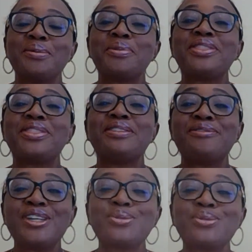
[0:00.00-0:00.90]
but the
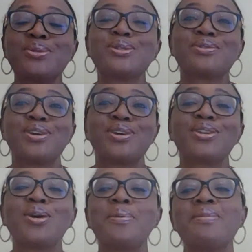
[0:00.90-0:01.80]
visuals of
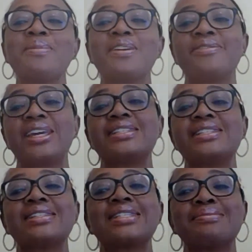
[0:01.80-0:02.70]
God cupping my
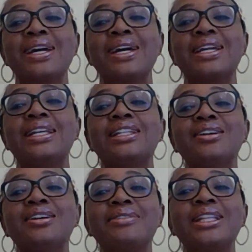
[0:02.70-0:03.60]
face and smiling
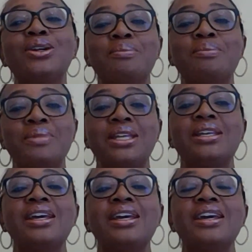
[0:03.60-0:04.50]
lovingly on
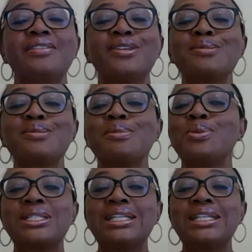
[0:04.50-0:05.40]
me fills me
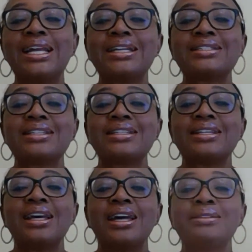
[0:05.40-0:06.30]
with delight
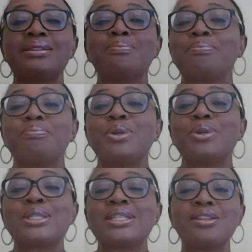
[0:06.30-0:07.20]
and
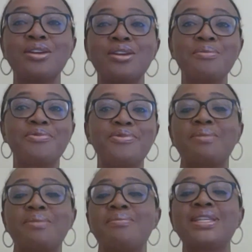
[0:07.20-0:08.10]
puts an oomph
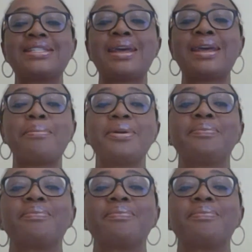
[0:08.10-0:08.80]
in my step.